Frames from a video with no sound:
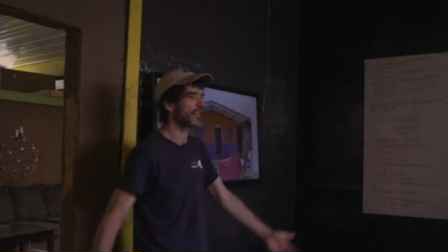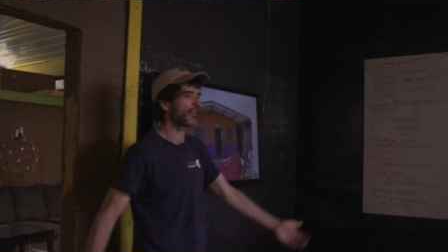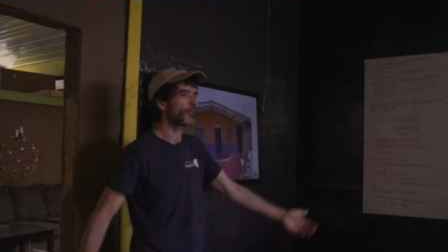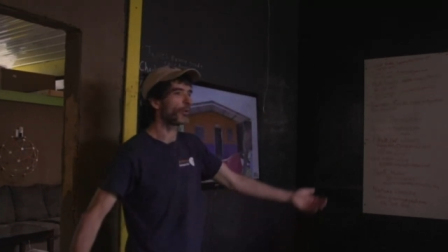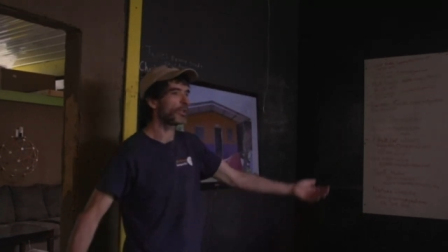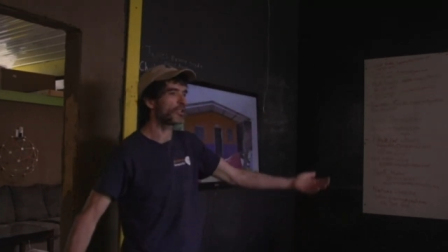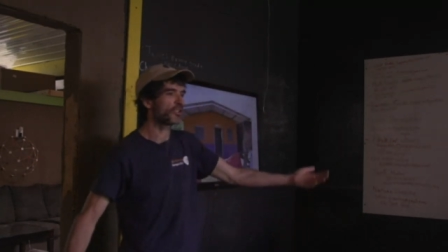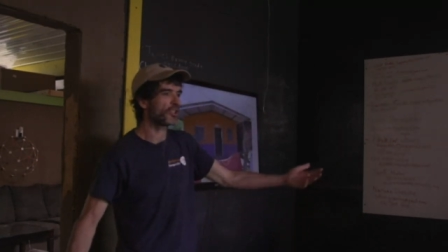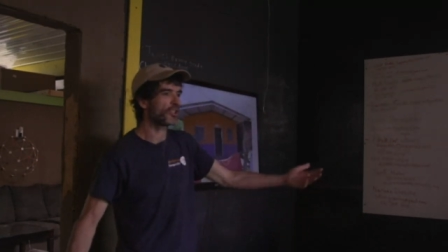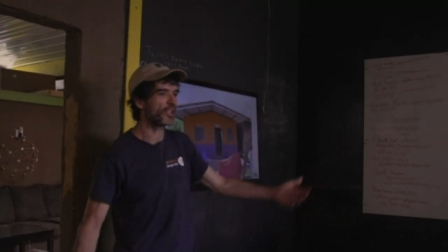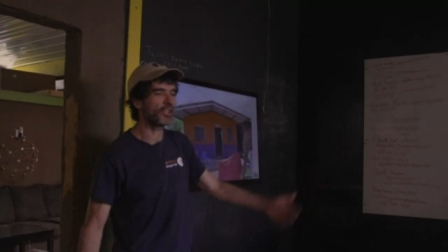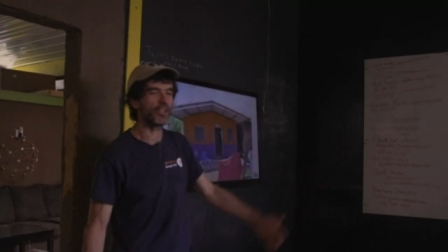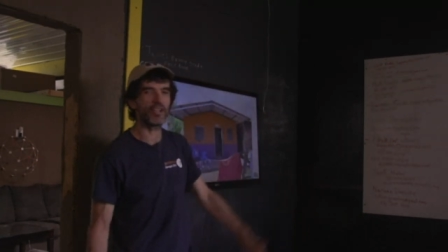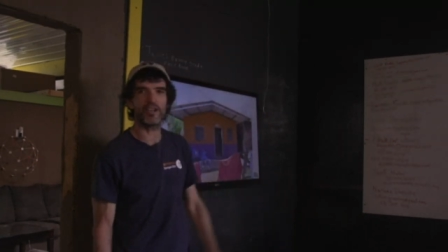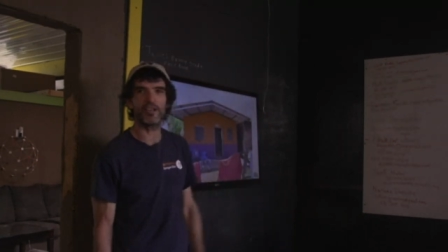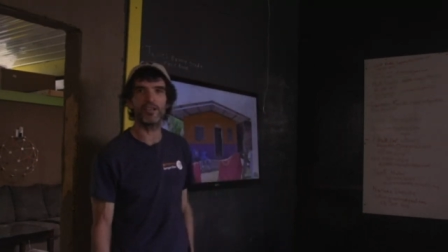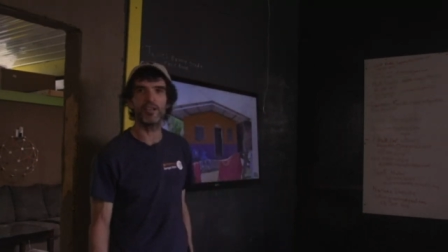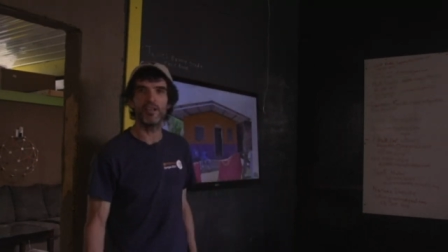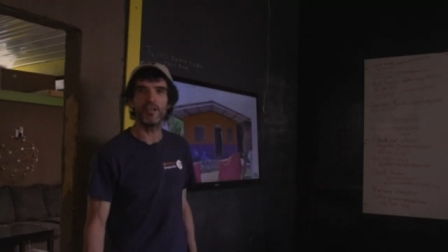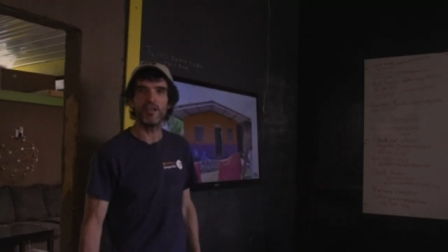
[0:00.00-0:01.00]
like once a
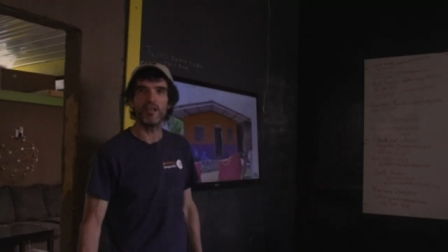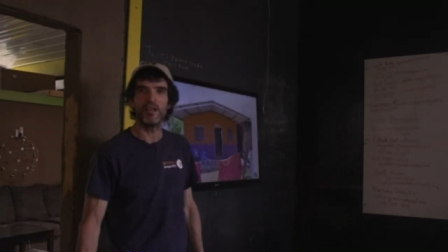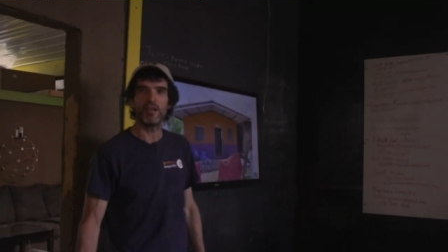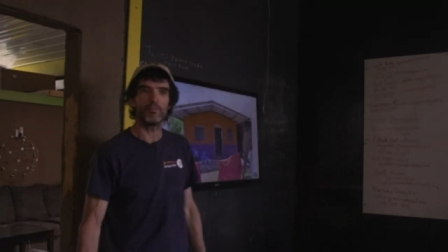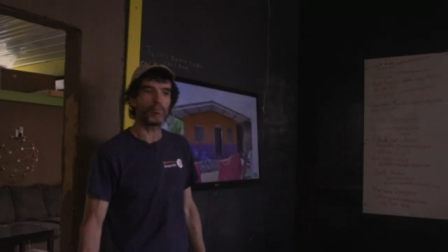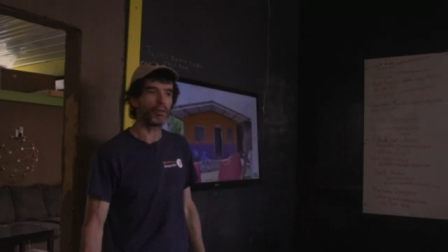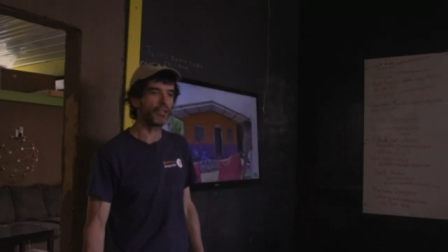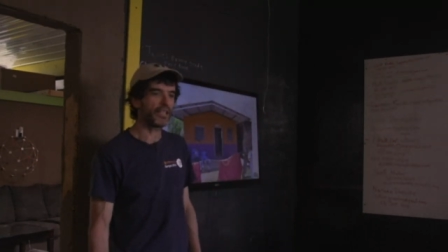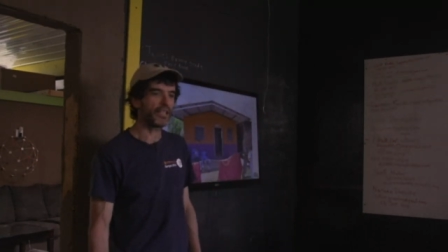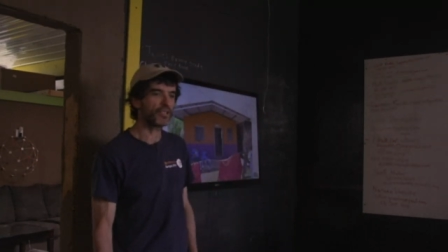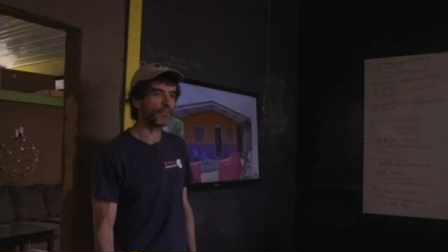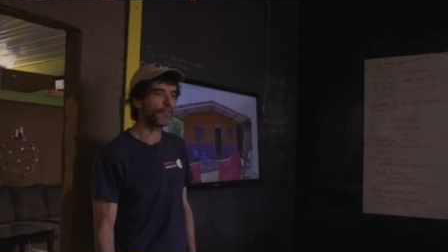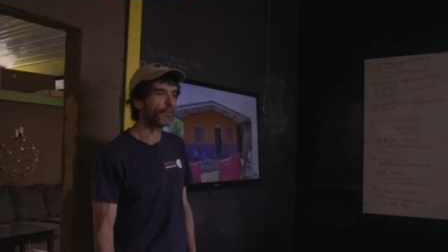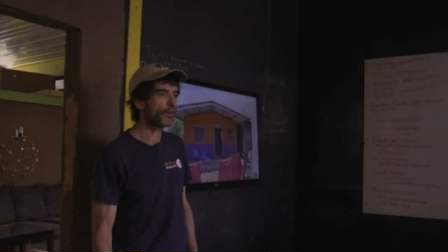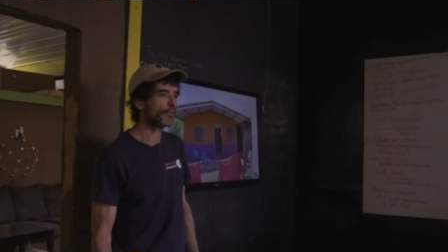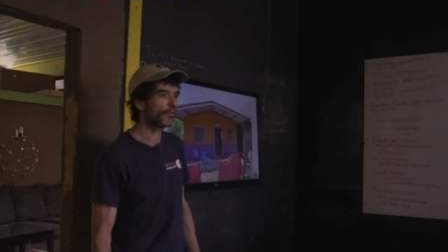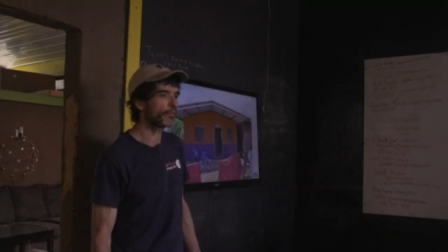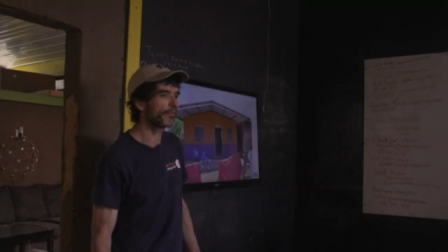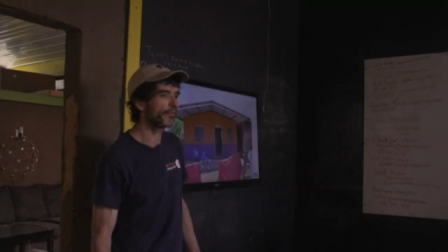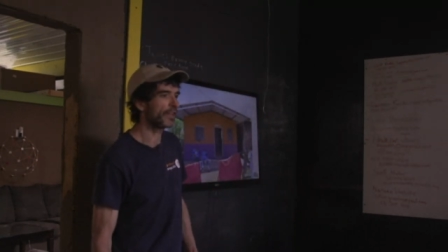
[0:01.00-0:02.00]
year. But that's
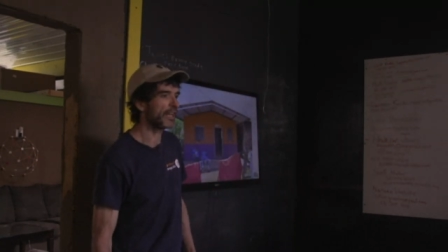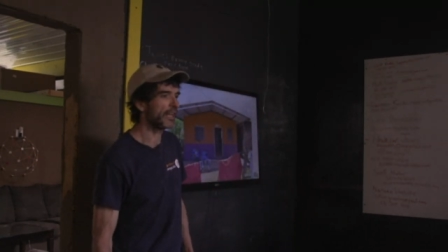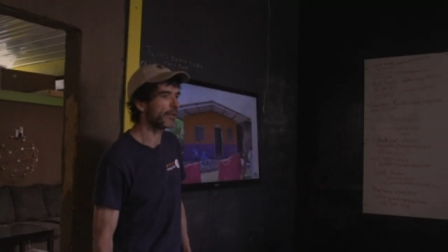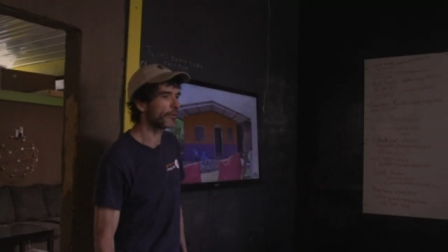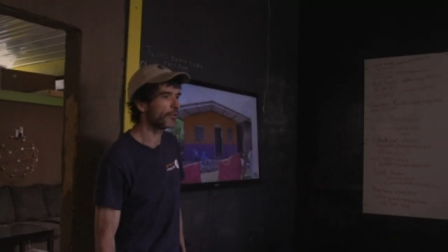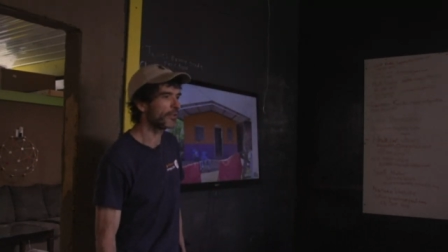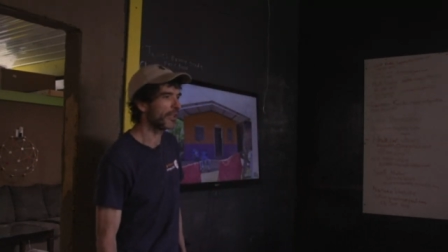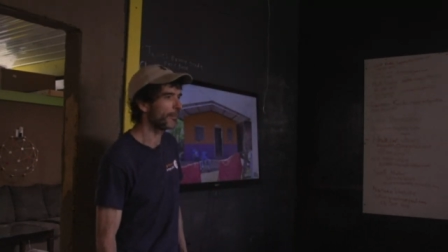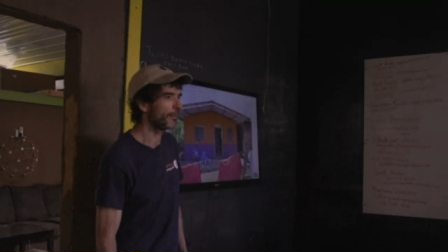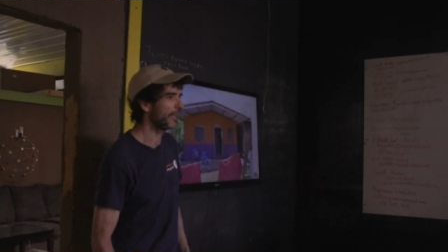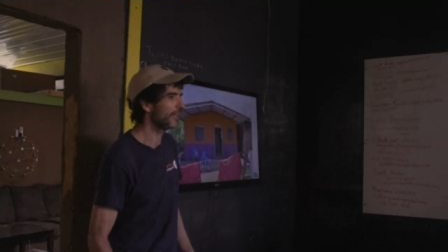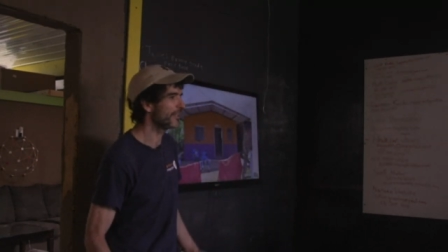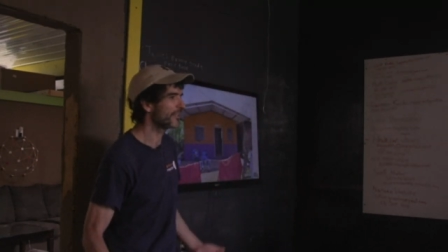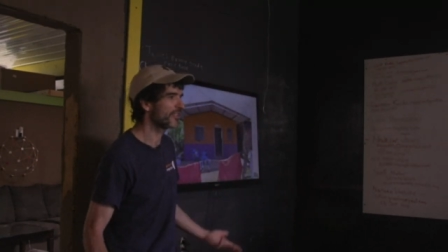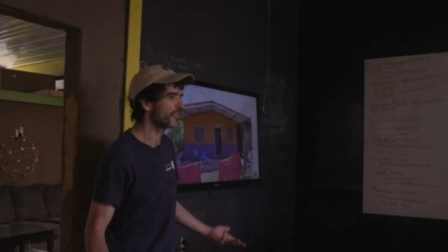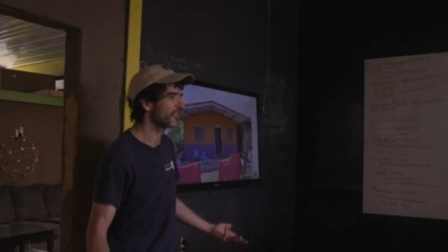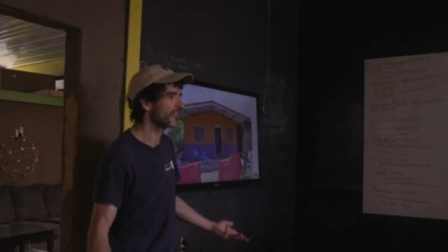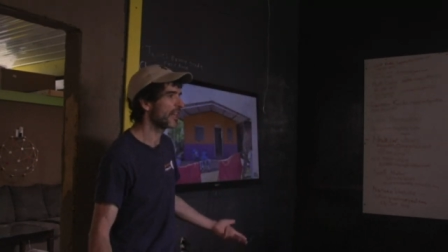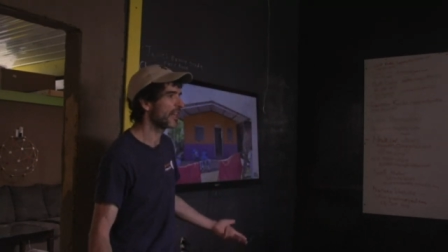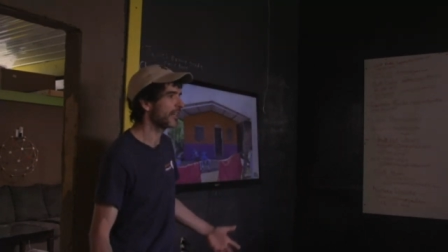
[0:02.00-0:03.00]
far from viral. I mean,
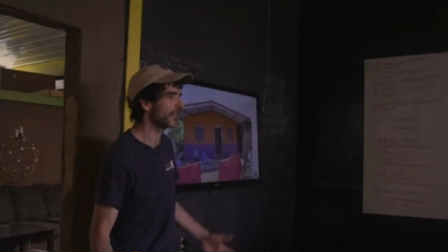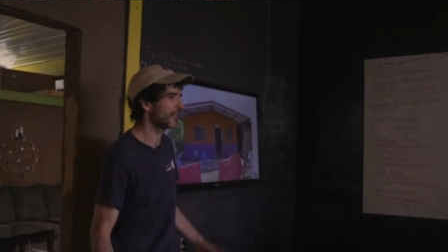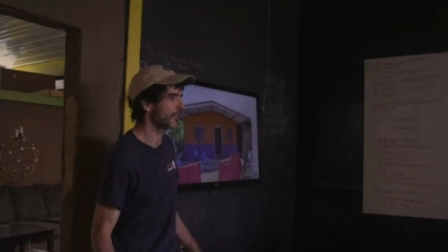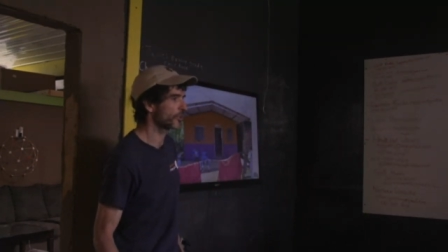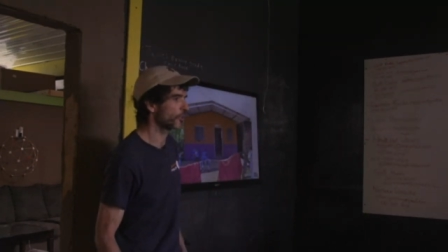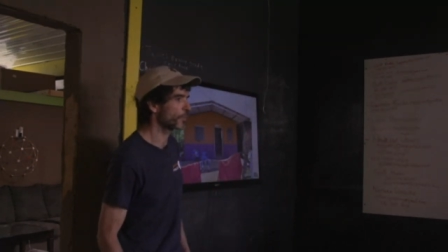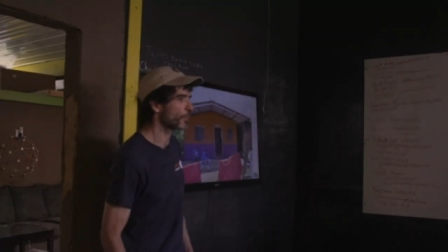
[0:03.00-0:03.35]
this is not